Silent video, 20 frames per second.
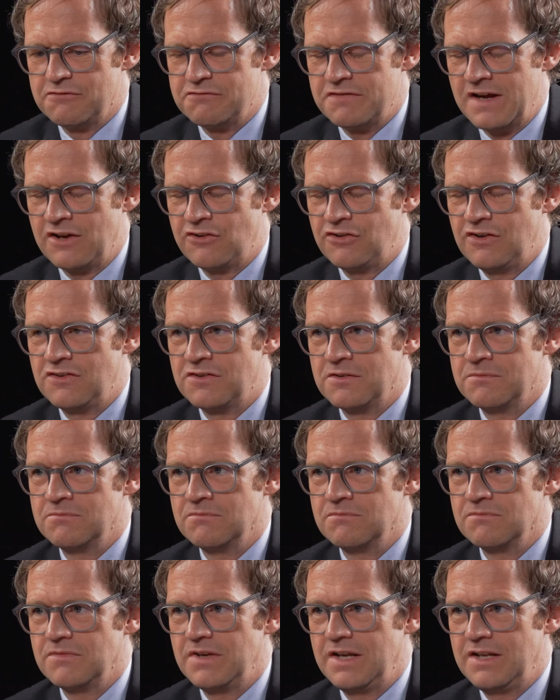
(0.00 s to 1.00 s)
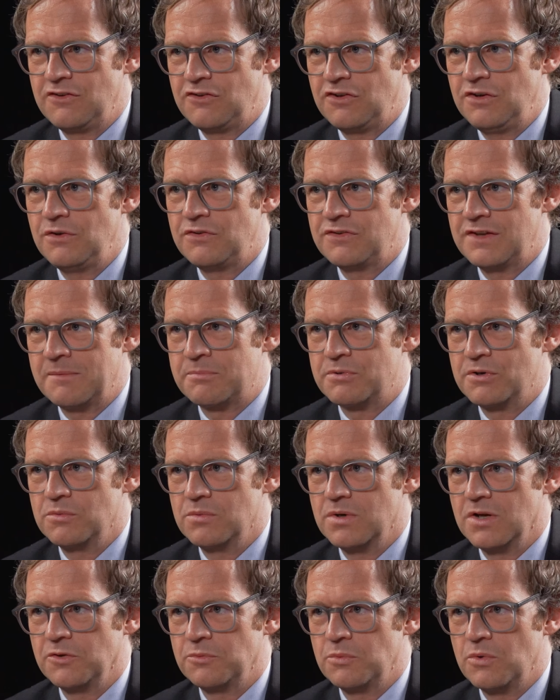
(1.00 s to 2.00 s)
fascism in two separate
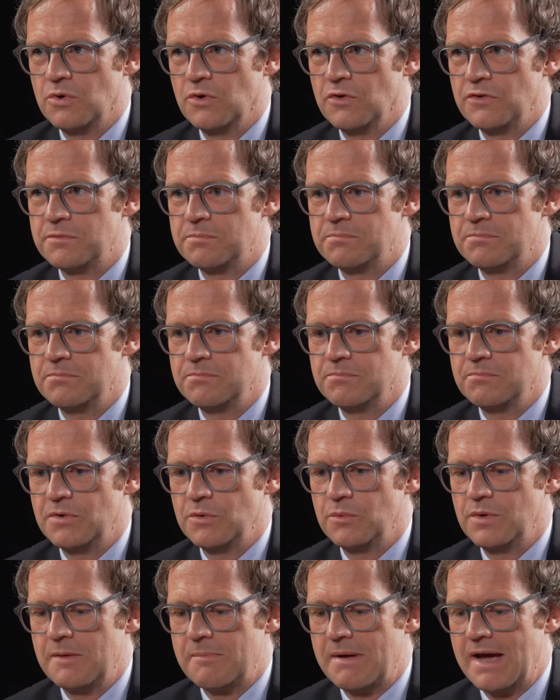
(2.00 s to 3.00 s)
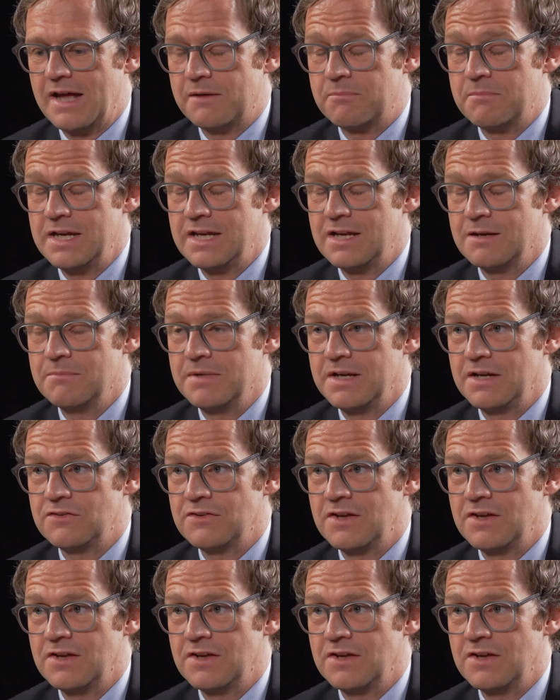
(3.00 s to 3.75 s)
world wars. Yeah. But we're bad. Make it make